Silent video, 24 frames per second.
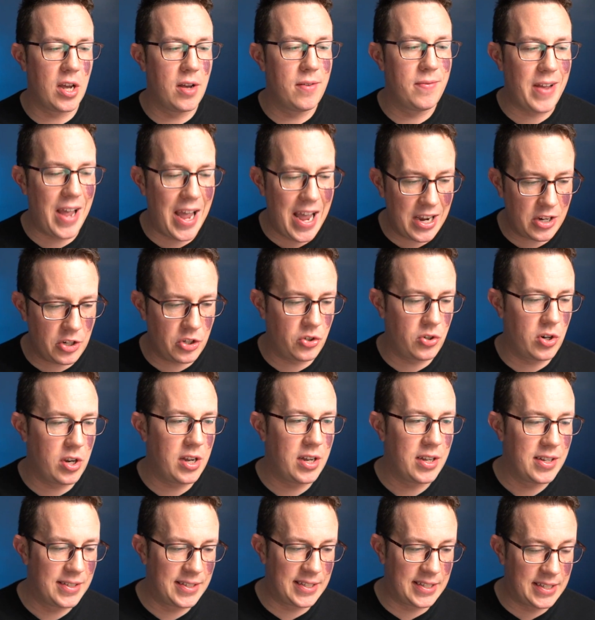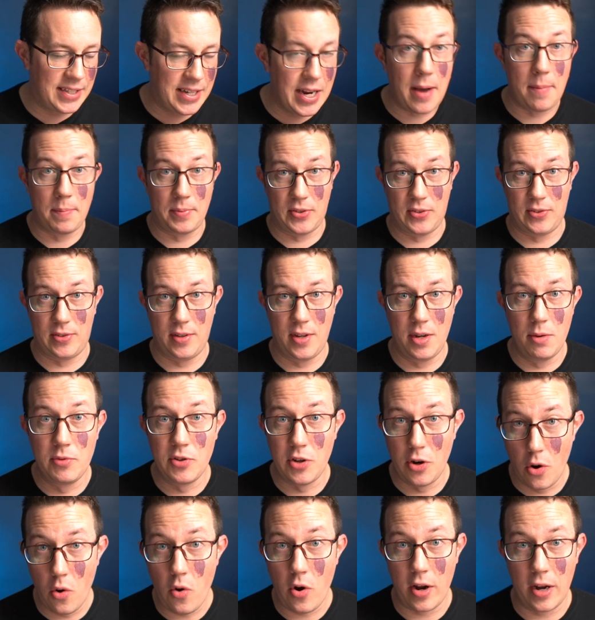of extra steps. It was
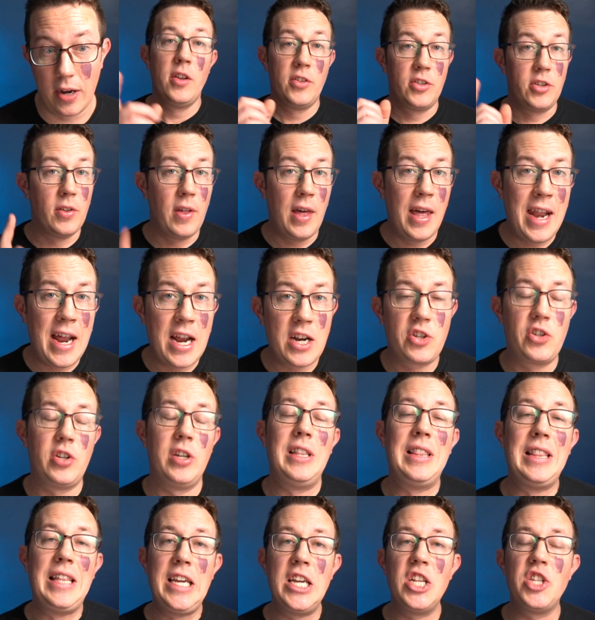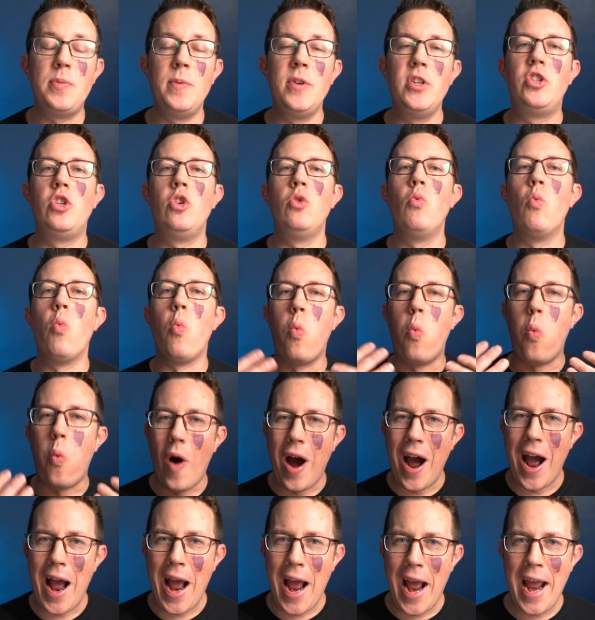annoying. So that actually leads me to
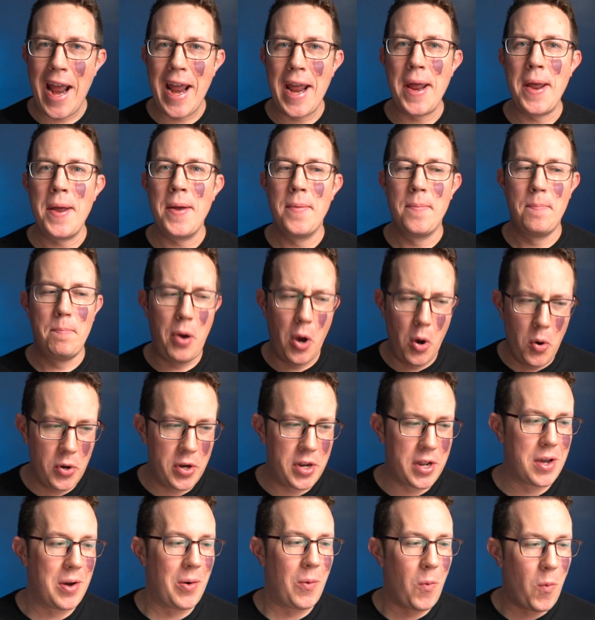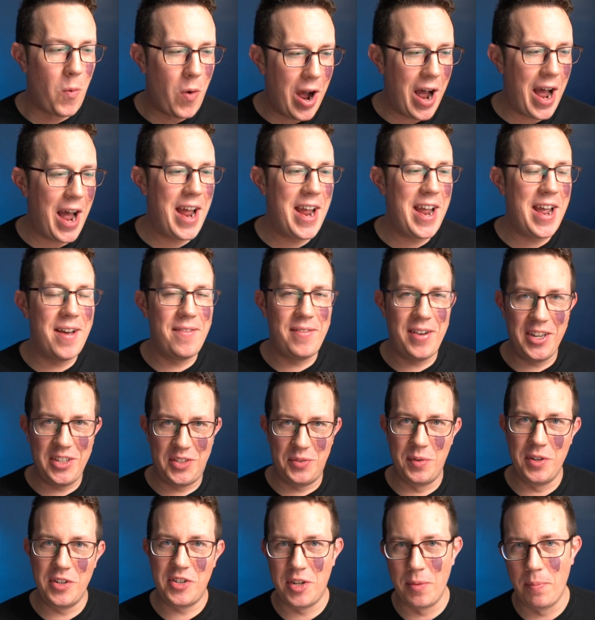why Podia. Why have I
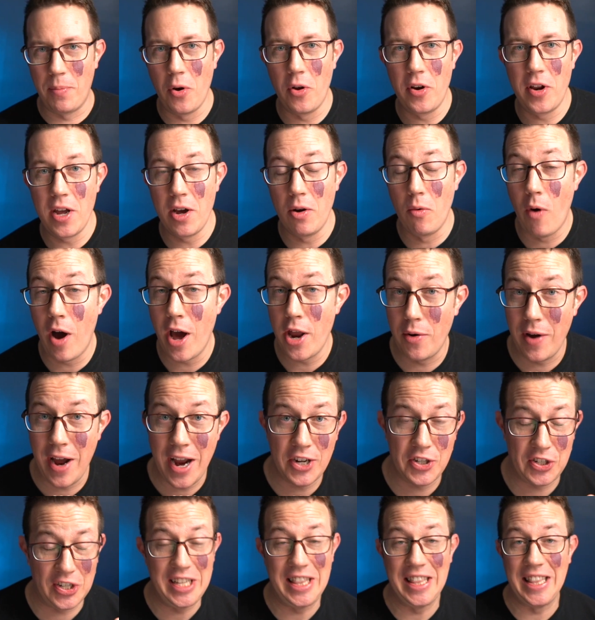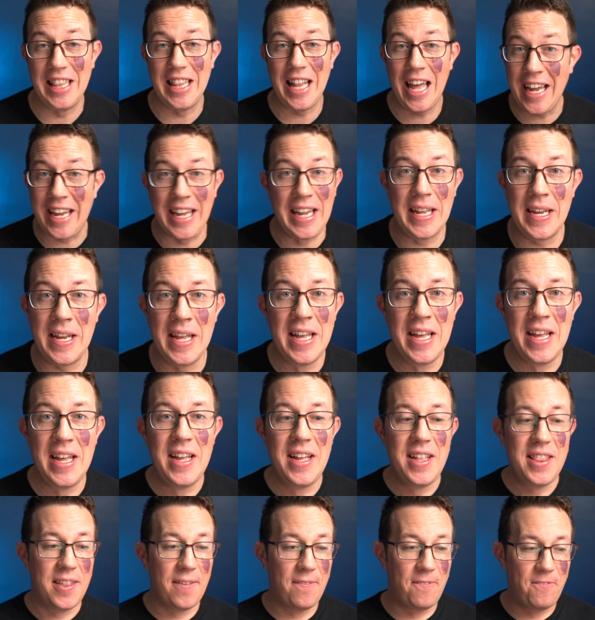switched to Podia, and why do I actually like it?
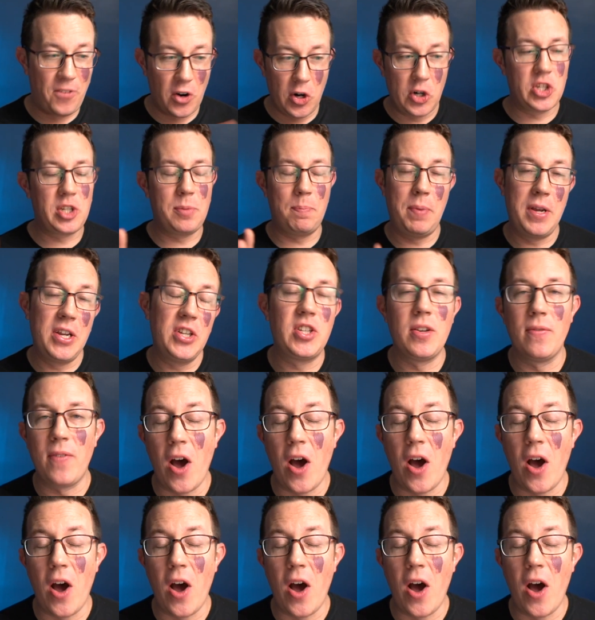The first piece of